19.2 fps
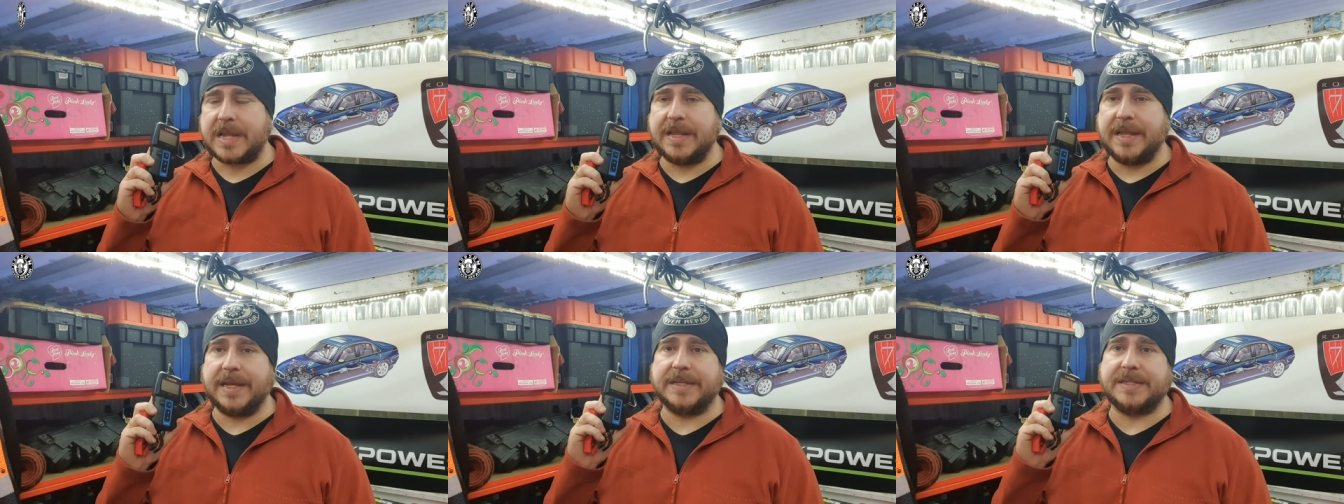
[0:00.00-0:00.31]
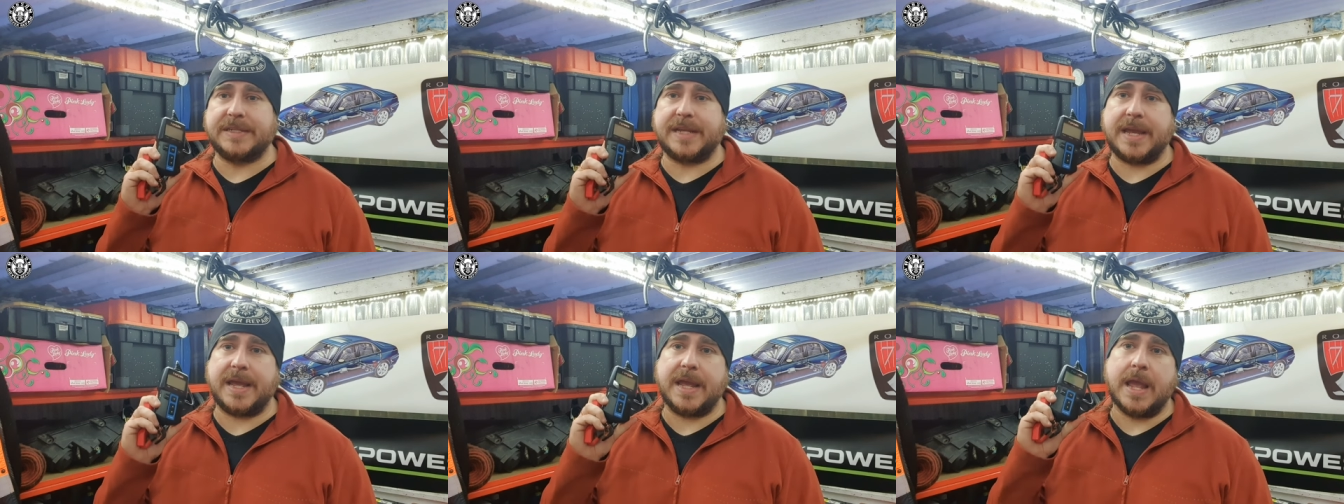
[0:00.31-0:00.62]
Like I
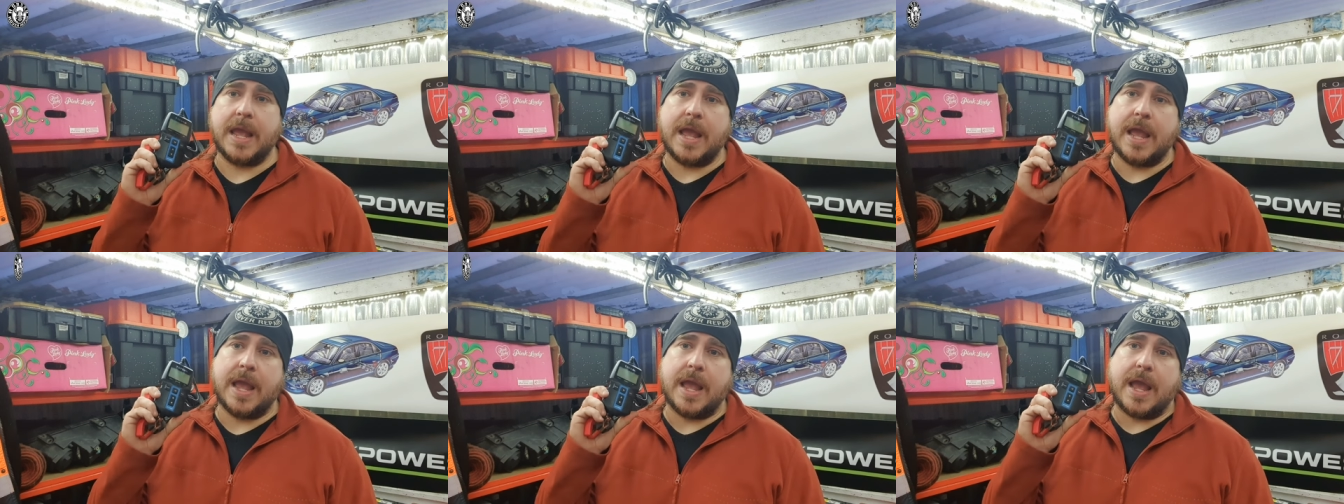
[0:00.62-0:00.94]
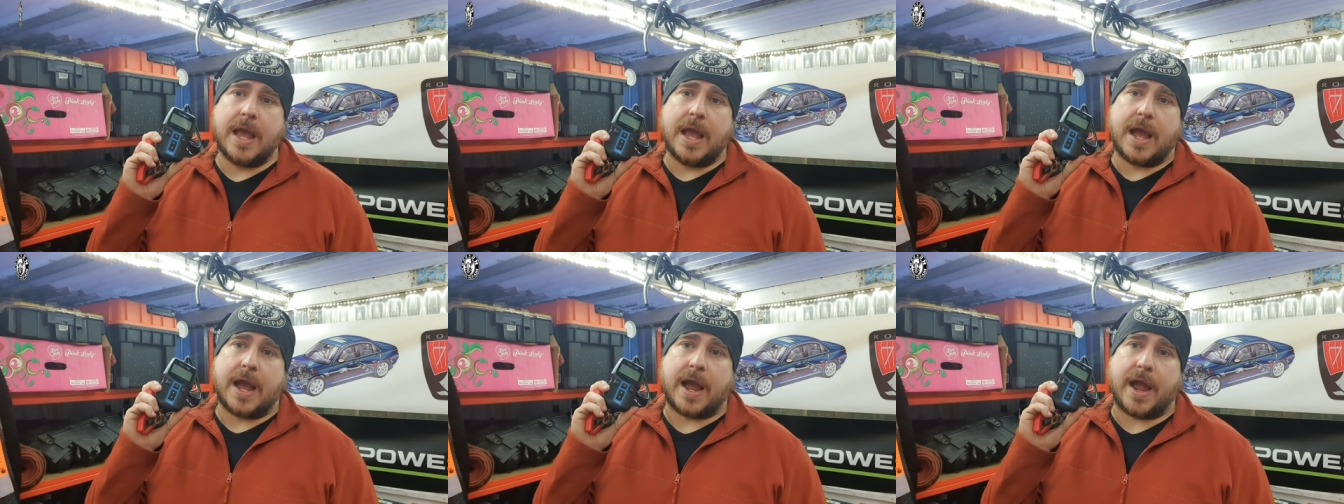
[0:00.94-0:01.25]
say,
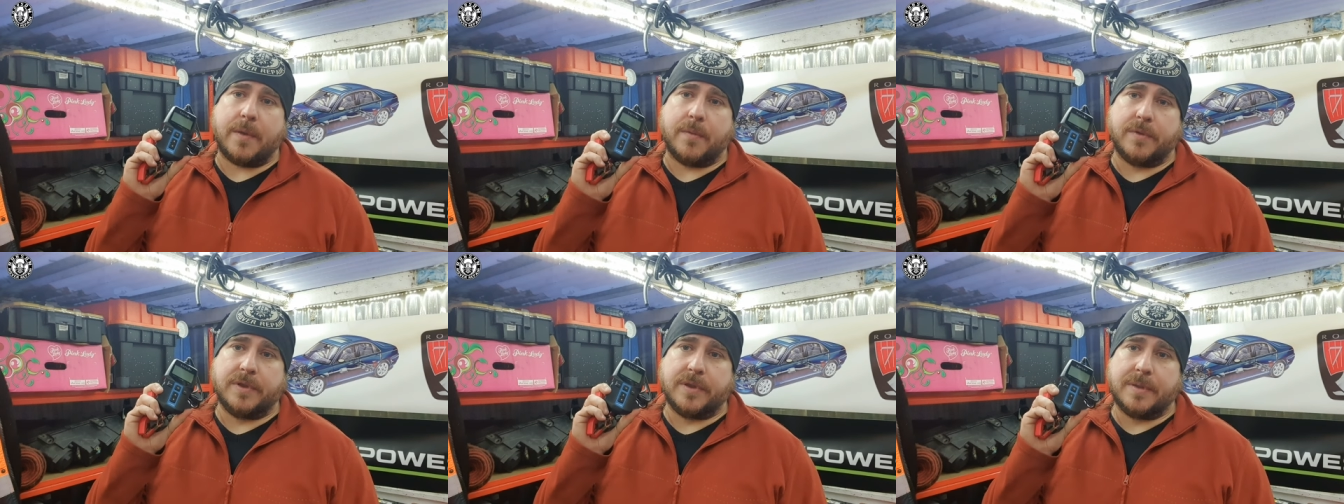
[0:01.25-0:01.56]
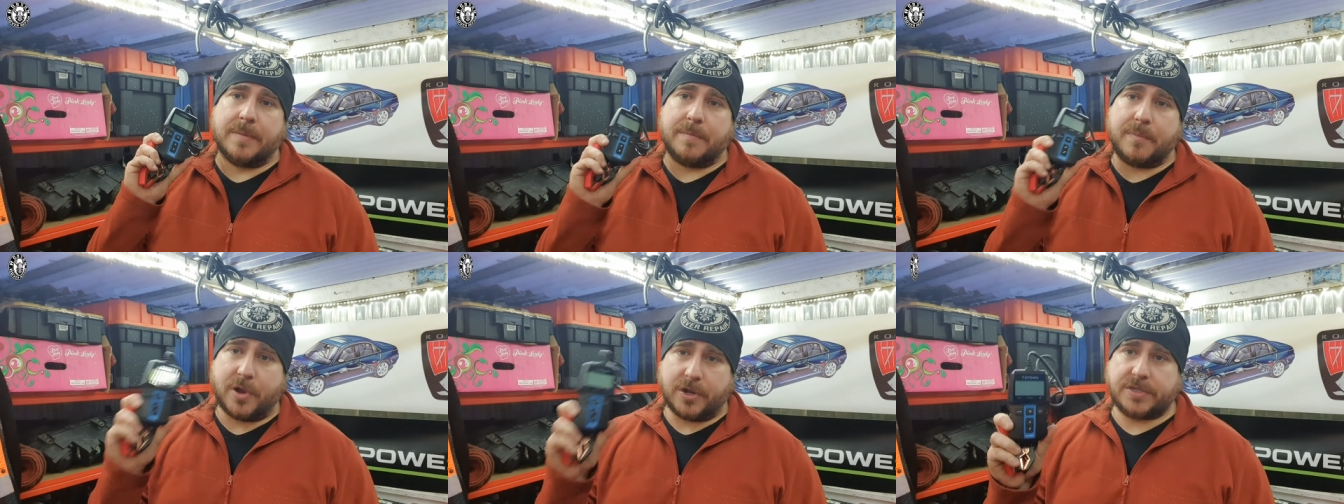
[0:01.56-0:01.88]
I would
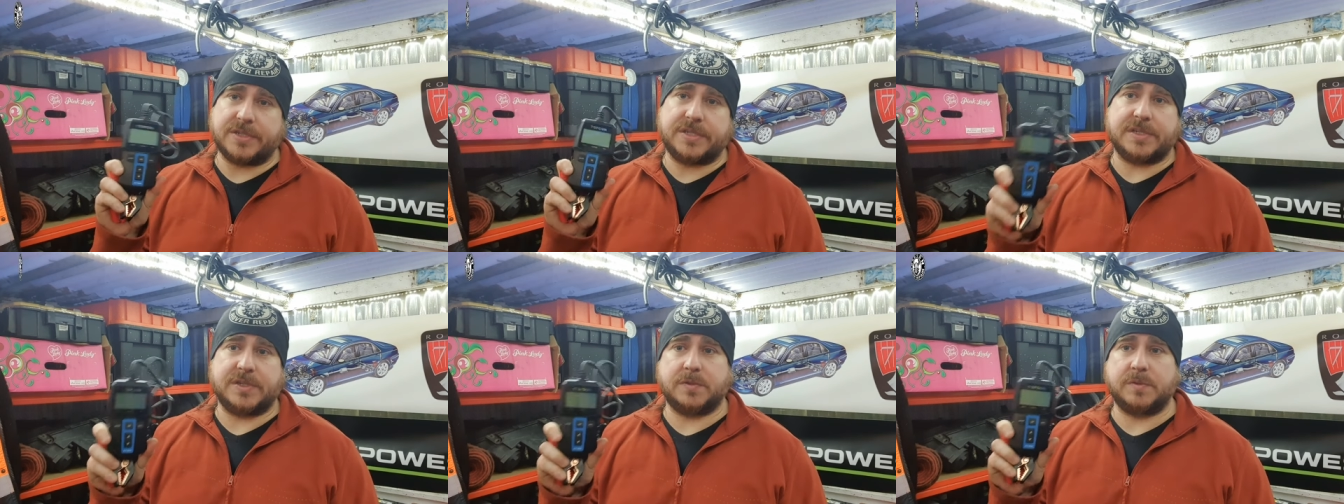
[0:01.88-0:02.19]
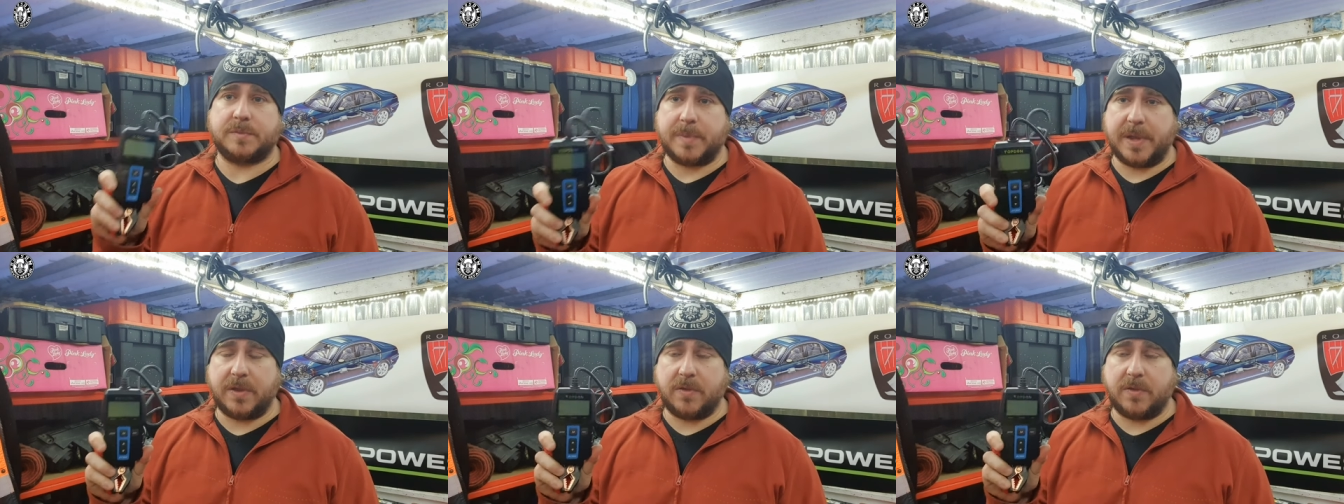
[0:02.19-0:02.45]
purchase this with